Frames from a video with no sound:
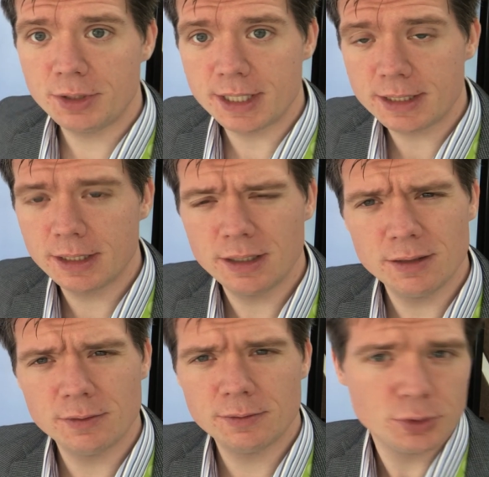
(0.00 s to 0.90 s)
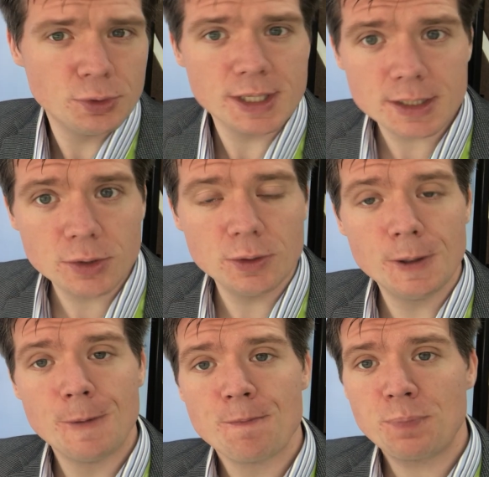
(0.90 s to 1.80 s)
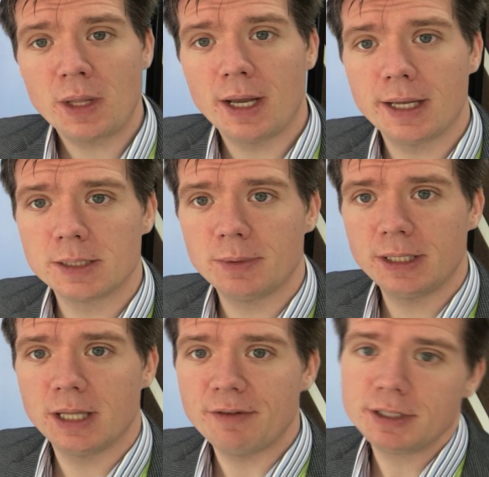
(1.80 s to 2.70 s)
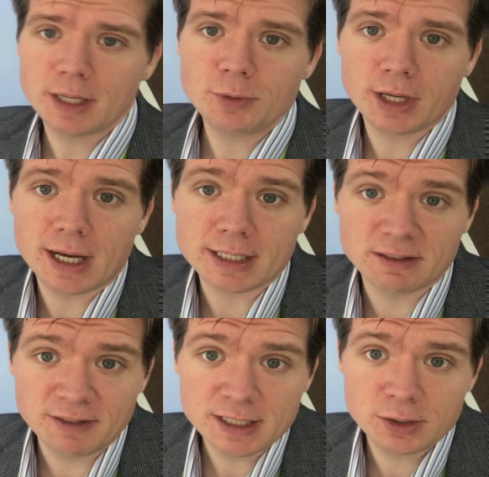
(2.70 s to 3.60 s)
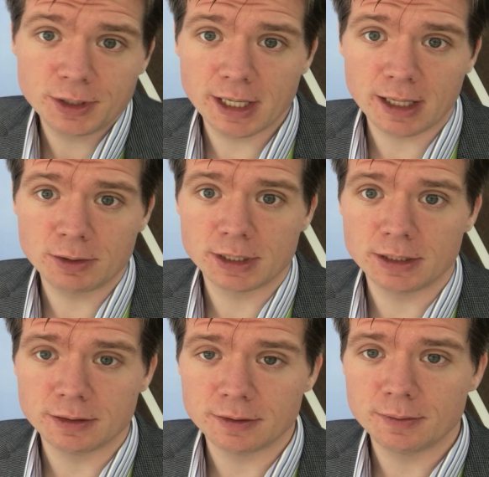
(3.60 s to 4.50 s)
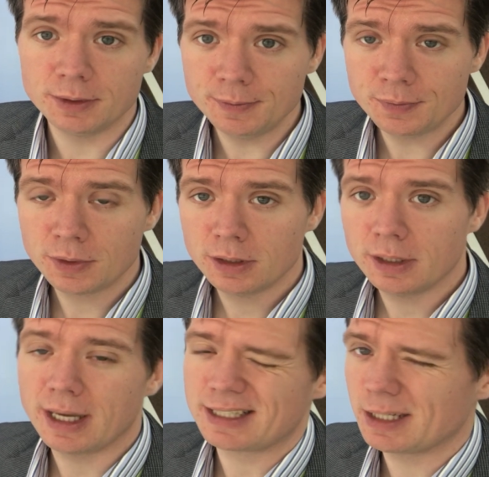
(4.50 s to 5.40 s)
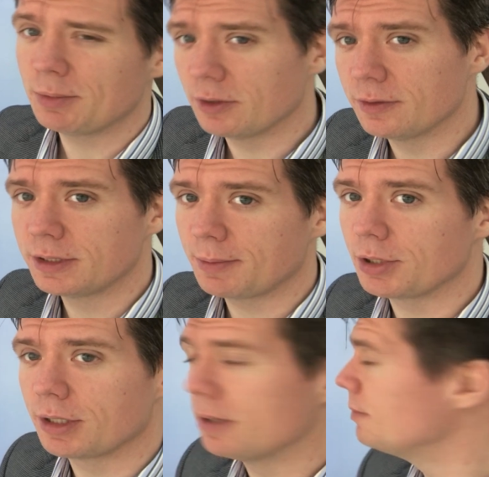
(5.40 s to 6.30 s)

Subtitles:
yesterday, 2 days ago, I explained every time you can ask was, you get accusative, no? Except of subject,